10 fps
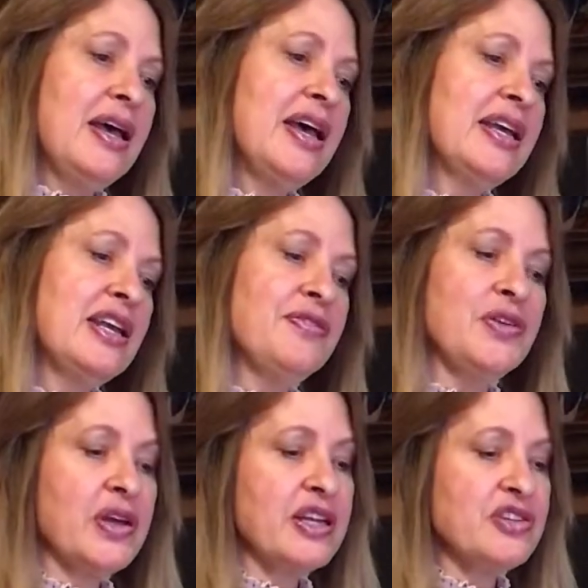And if
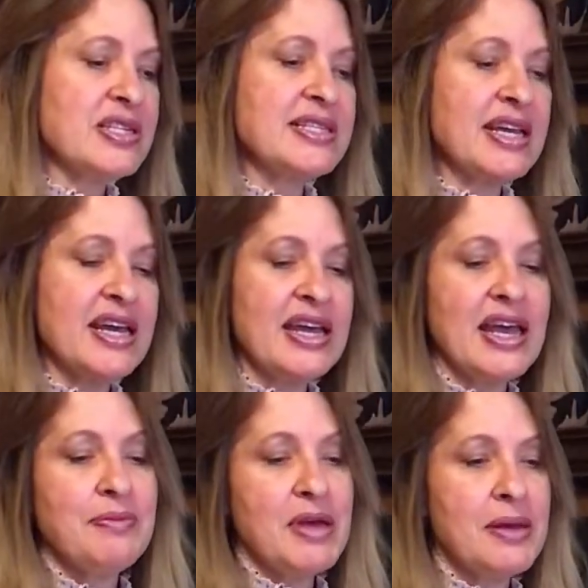you can just say,
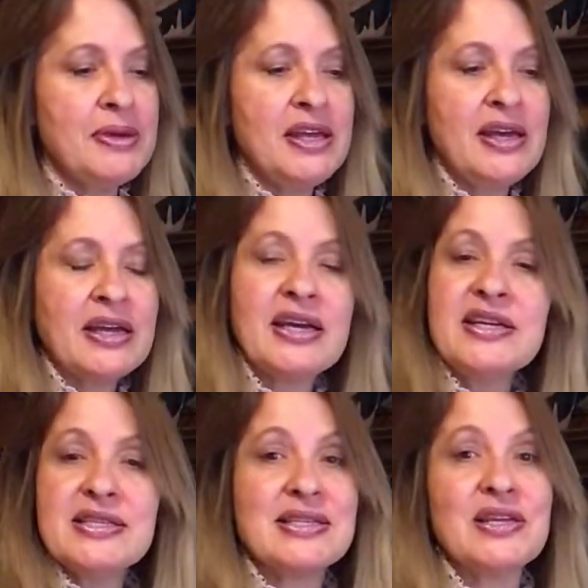hey, baby, I
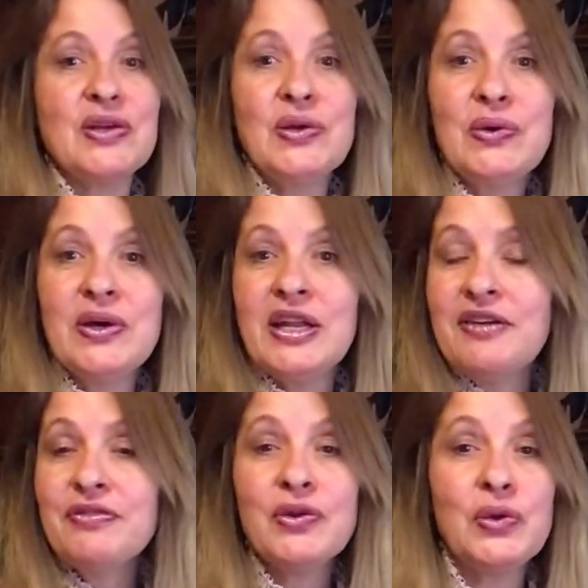can't see you, I
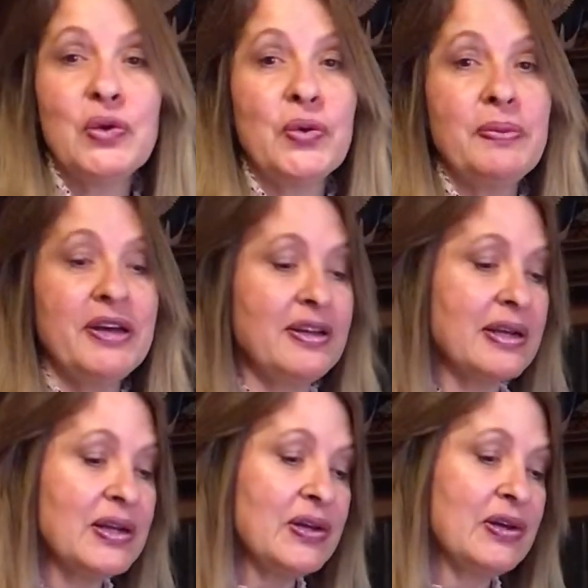love you, but,
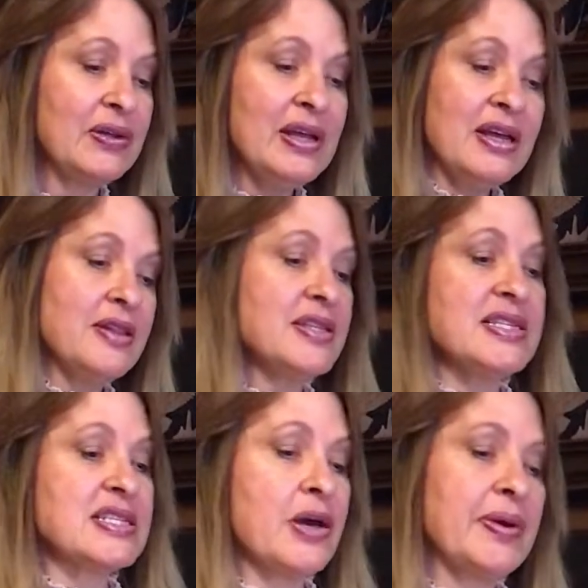you know, this
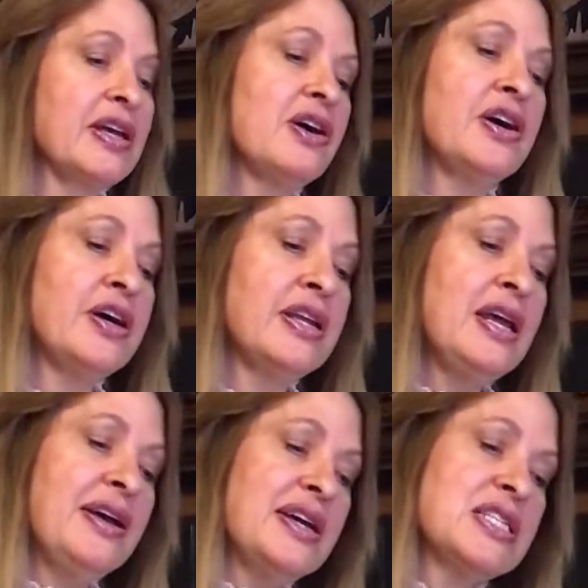is going on,
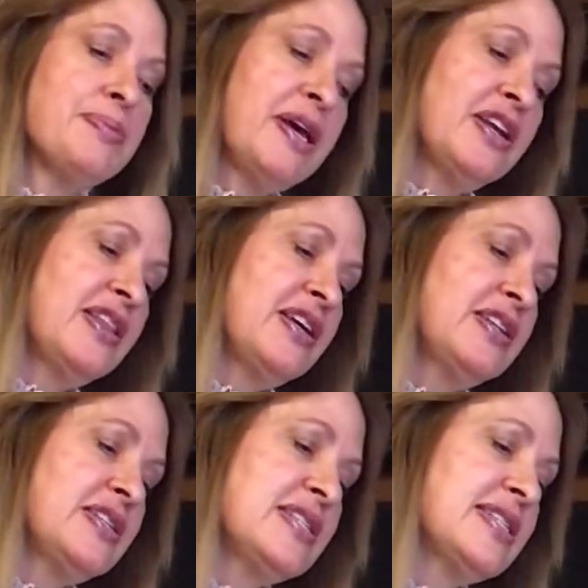it's better
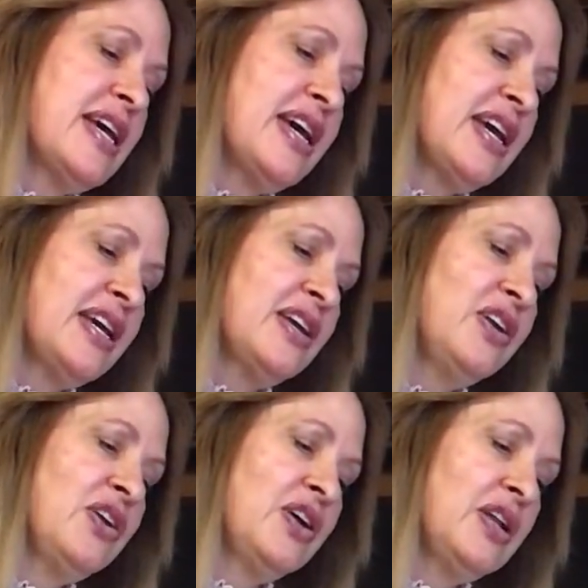than to say,
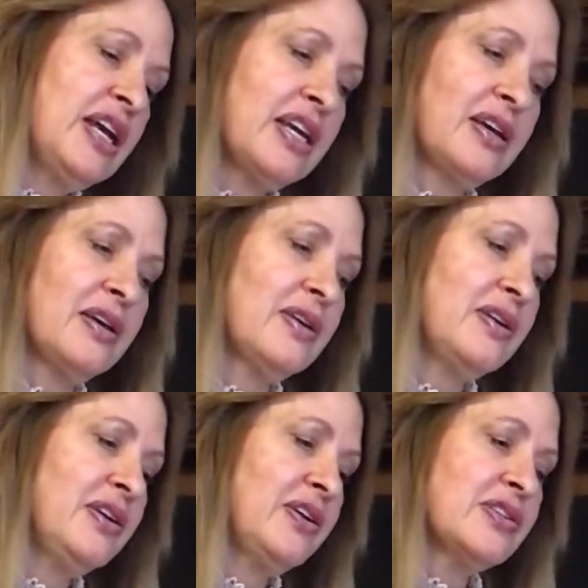you know, like,
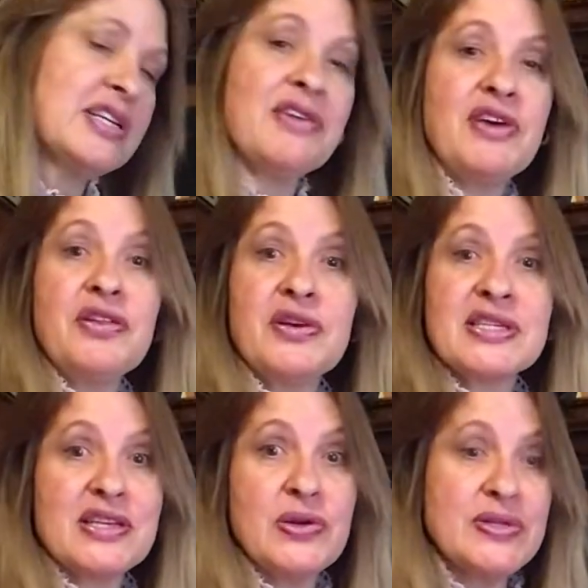you know, to give other
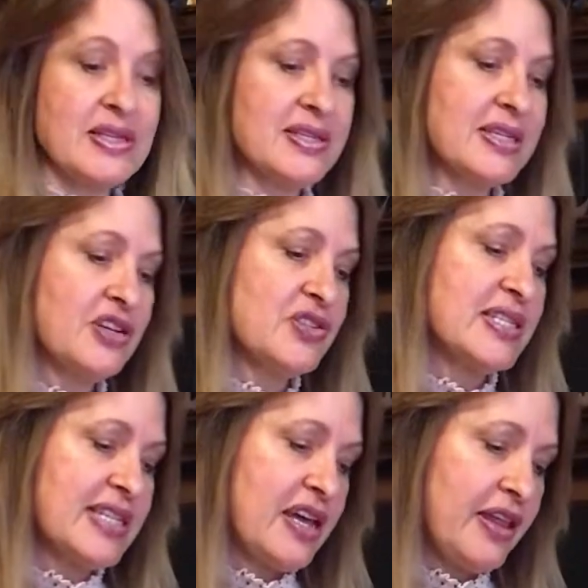excuses. Let's
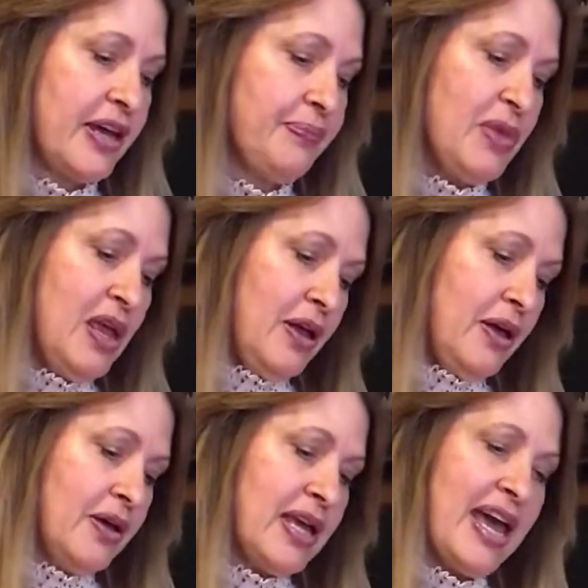just say that.
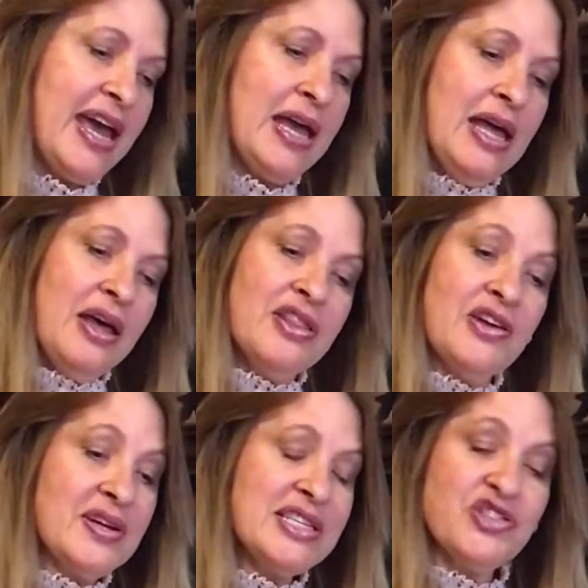Okay,
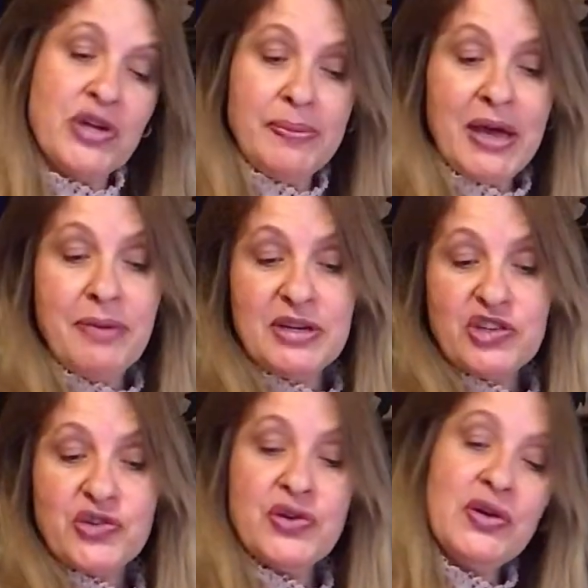there is a dream coming
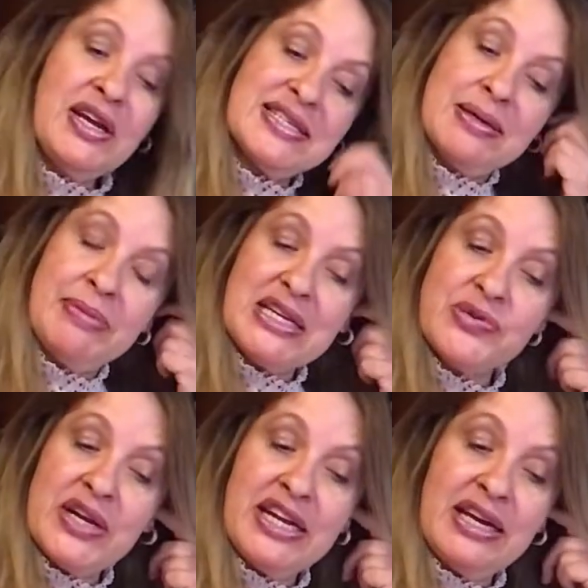true, like
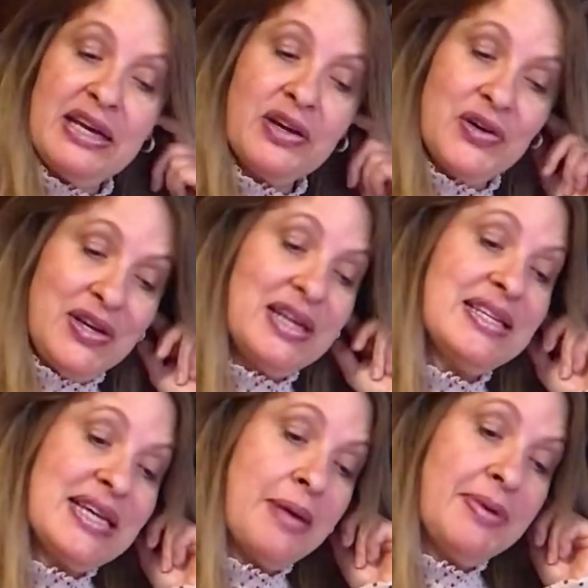something's really good
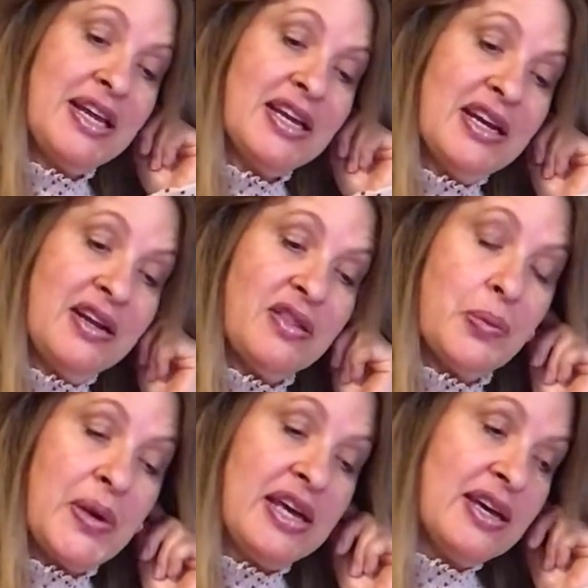is happening in another
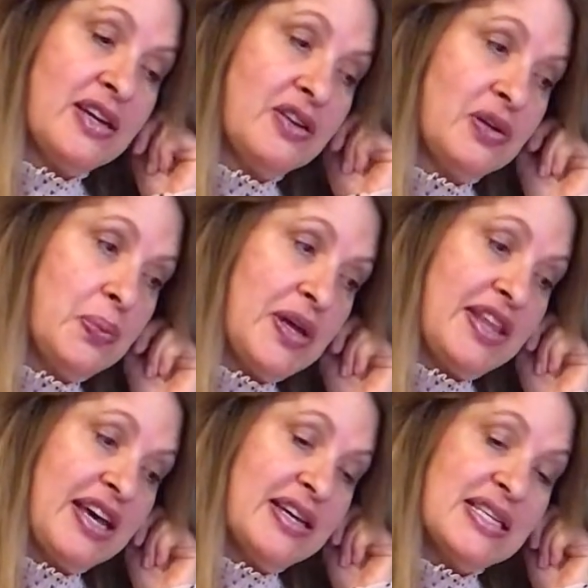week. I don't know what
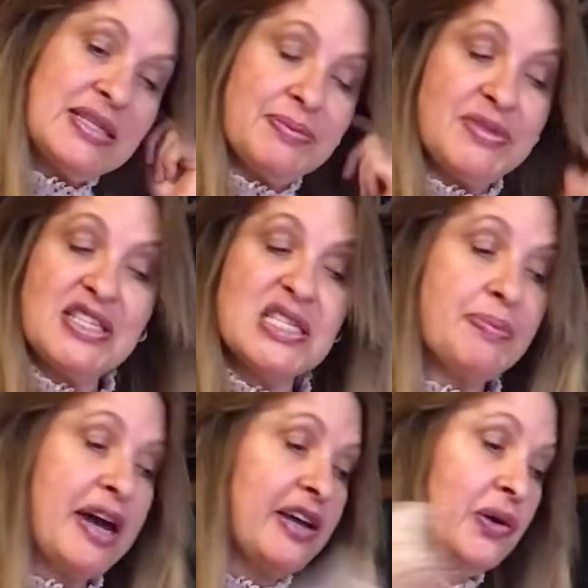that is.
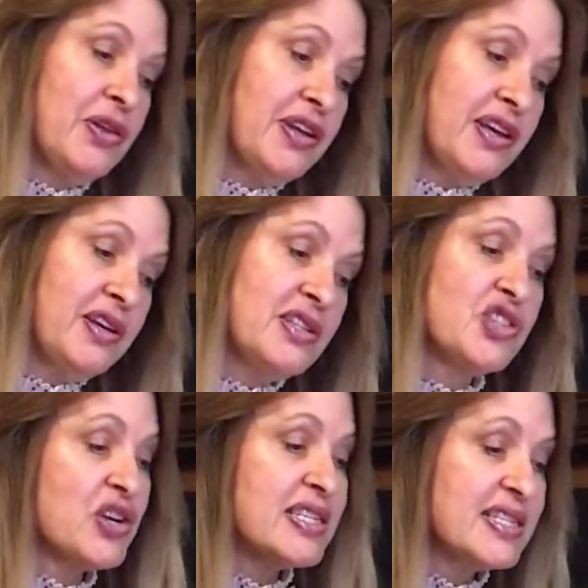Despite all the
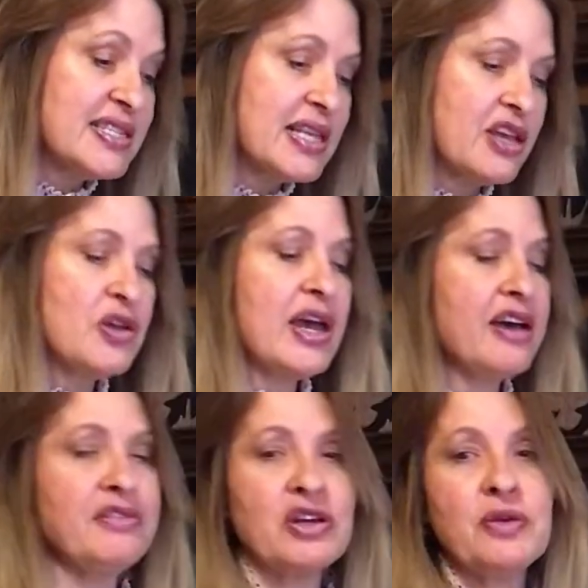stresses that you
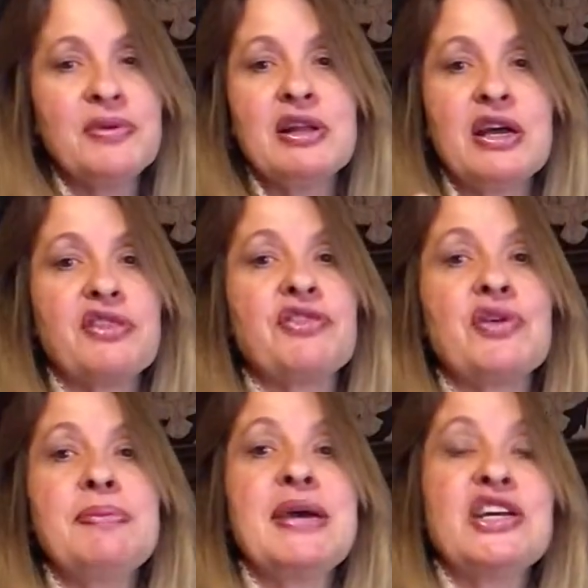have, there could be like
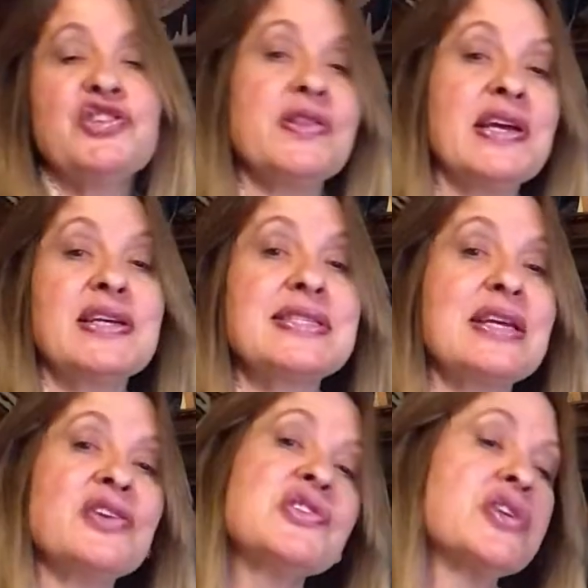3 major things
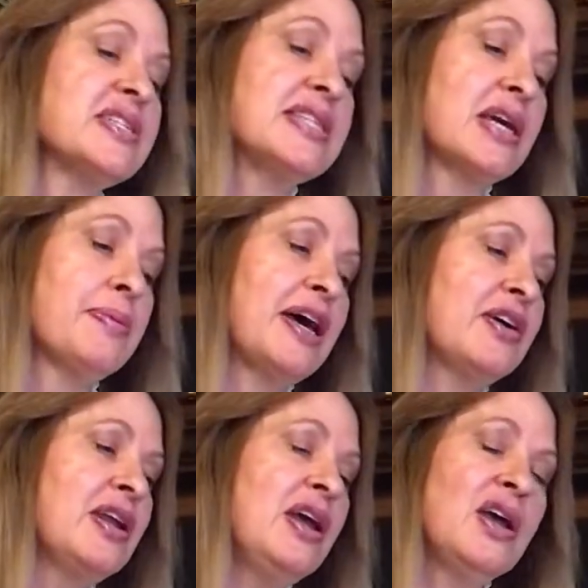that you're stressing about.